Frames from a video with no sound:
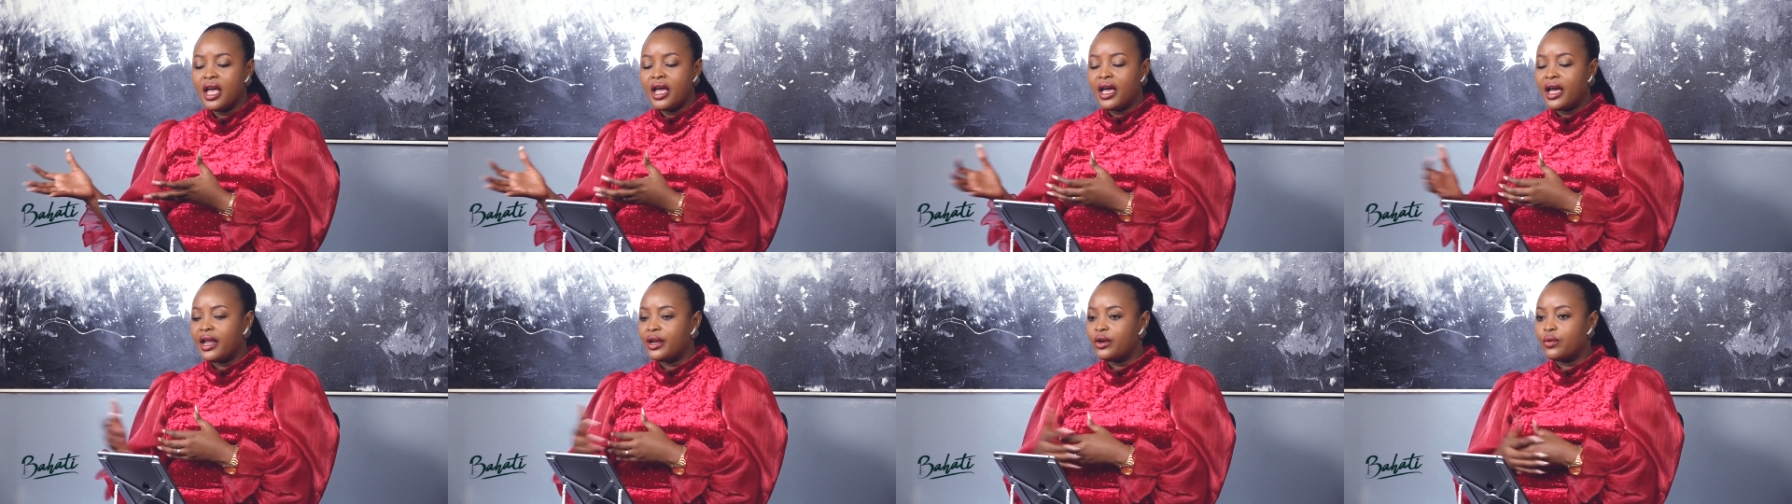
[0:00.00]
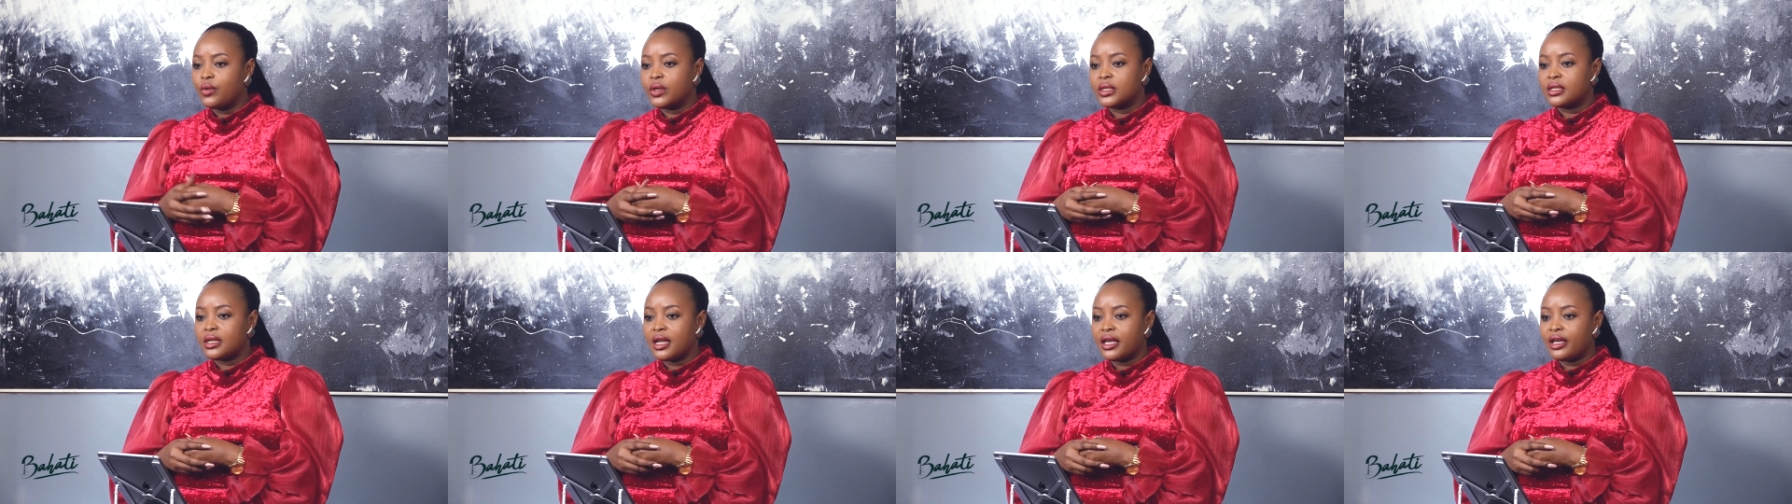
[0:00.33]
and he
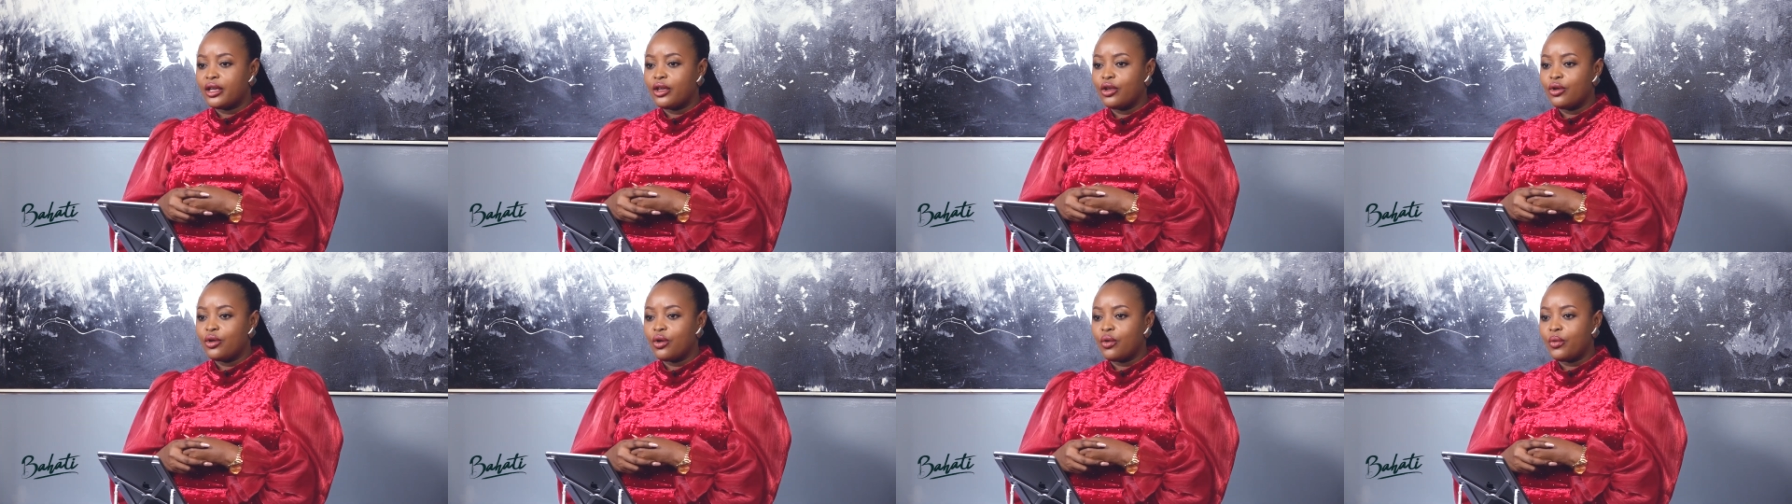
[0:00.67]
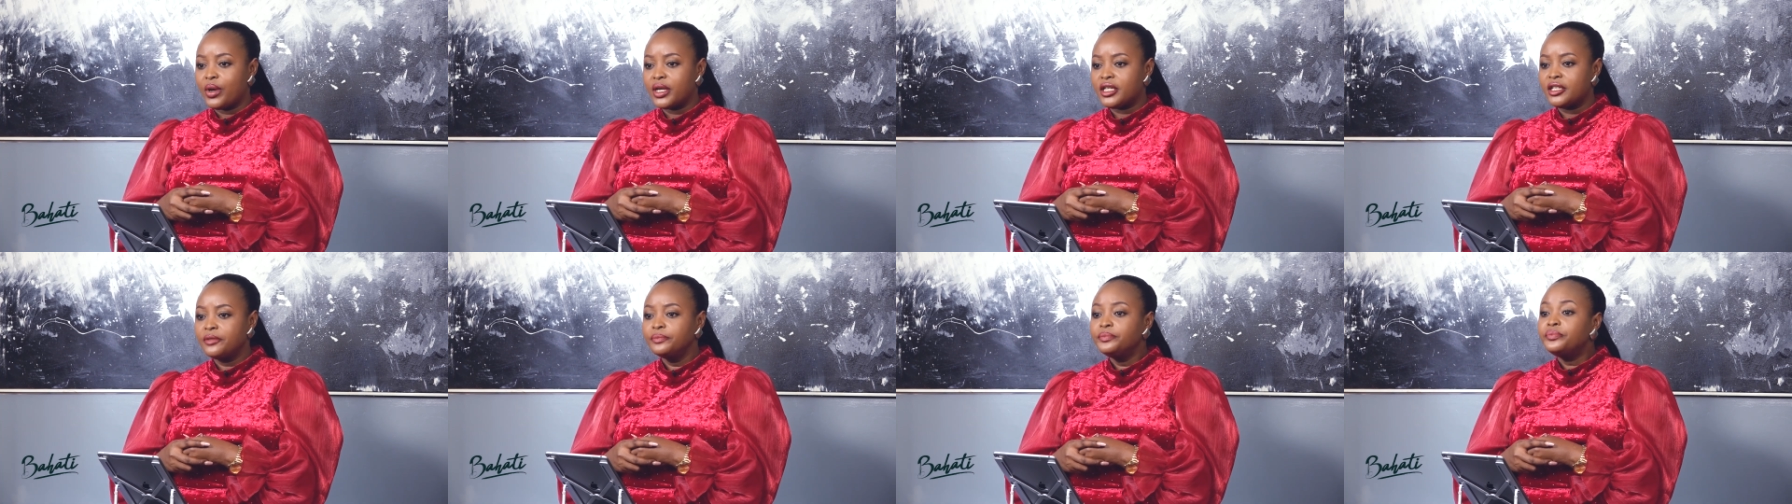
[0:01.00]
was like, you know
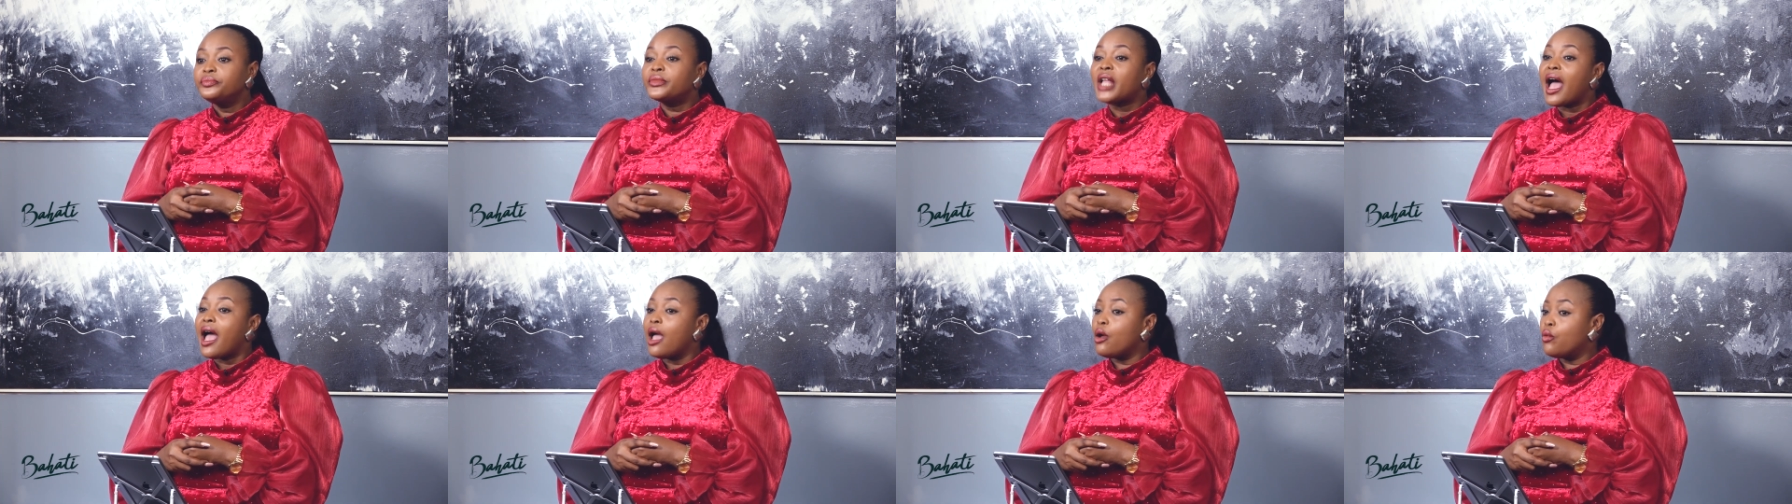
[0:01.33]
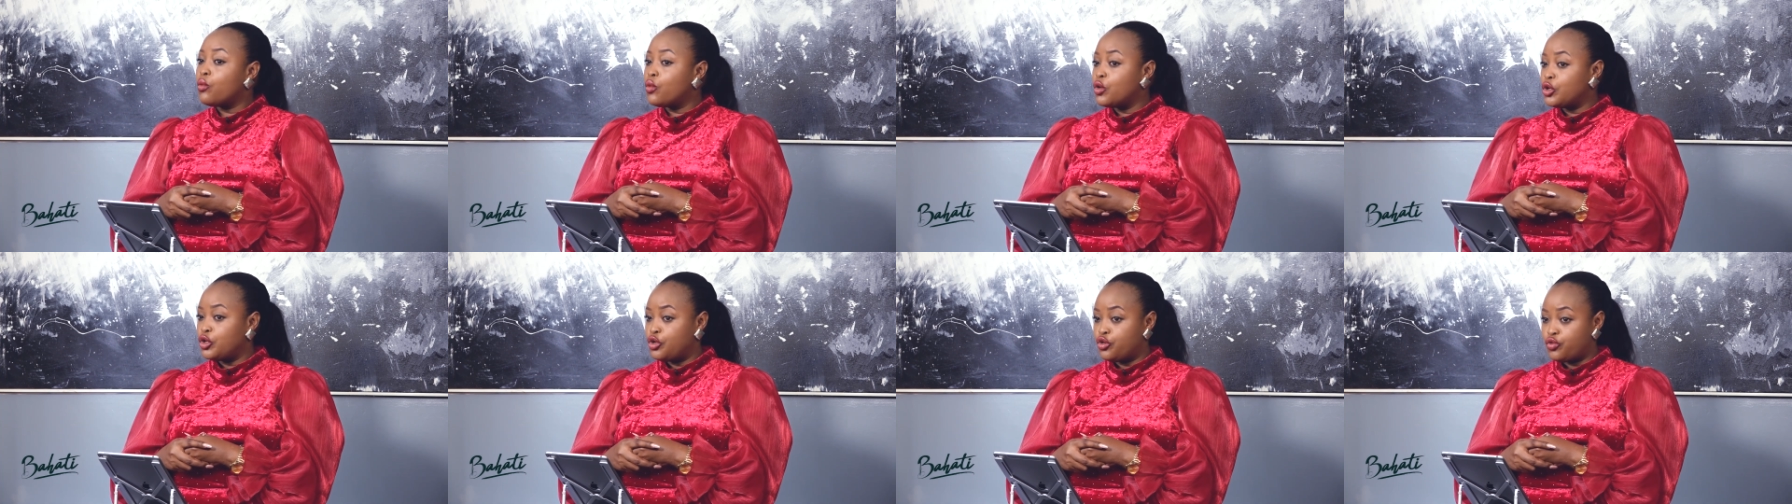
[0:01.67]
what? I
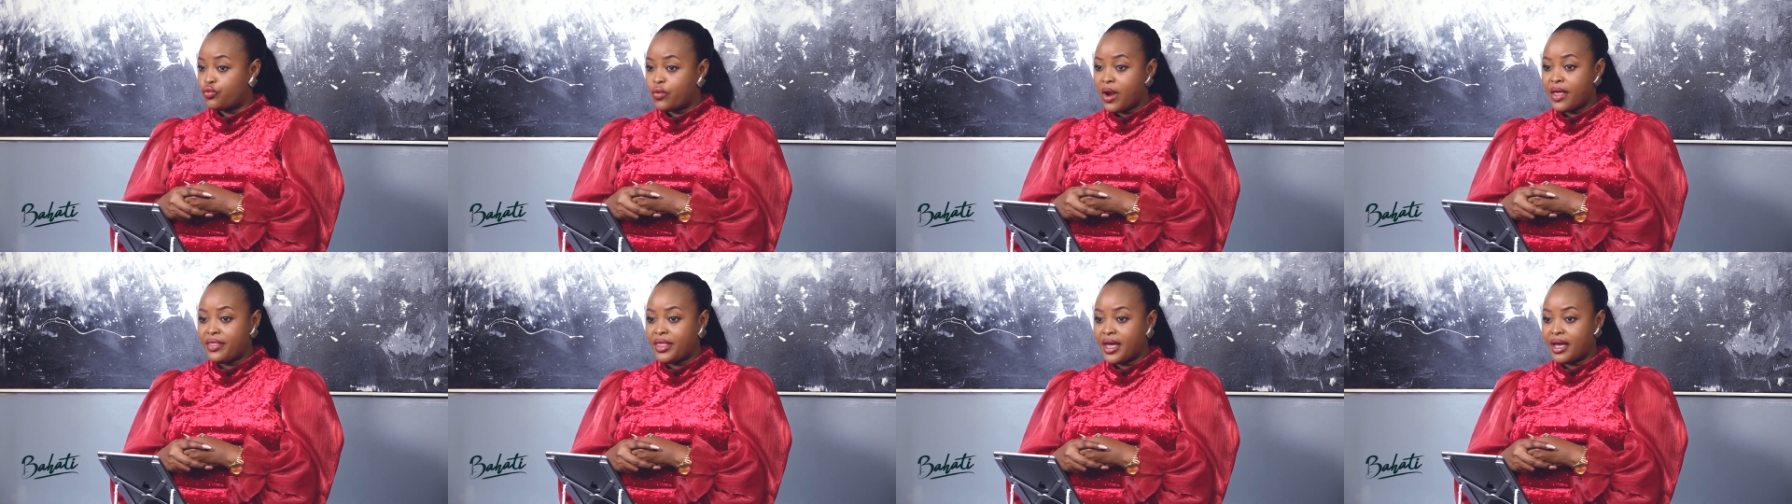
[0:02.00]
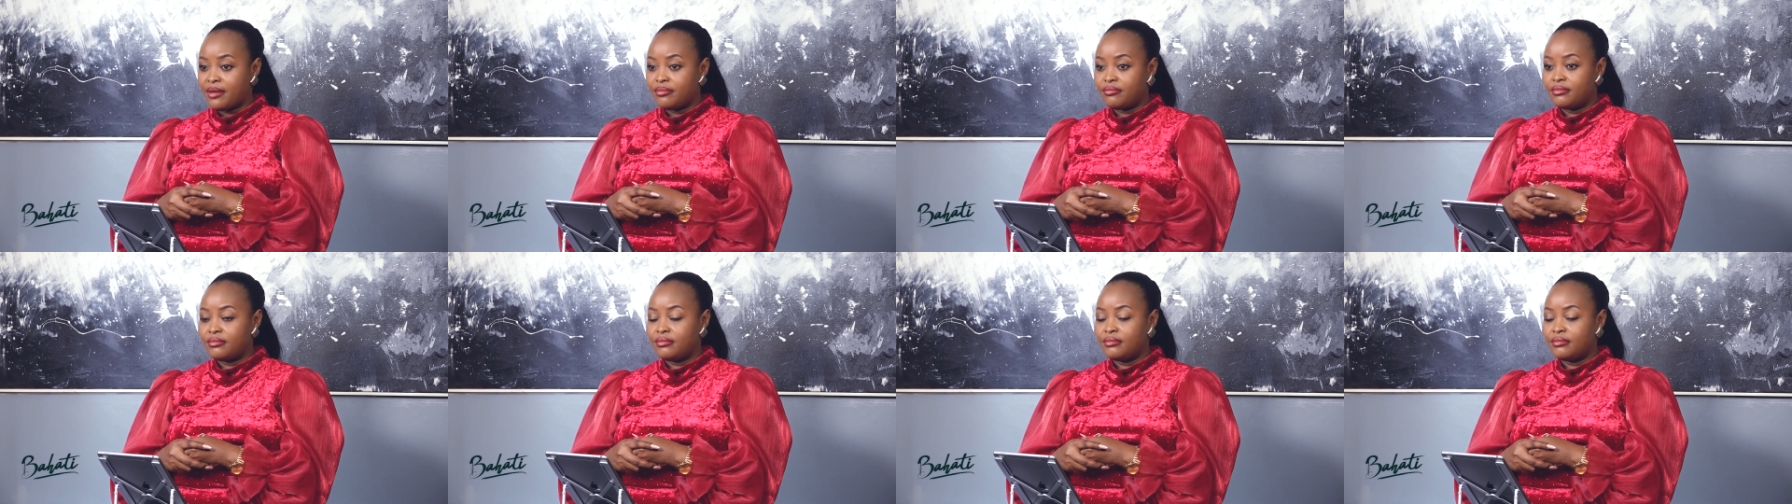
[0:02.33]
would rather.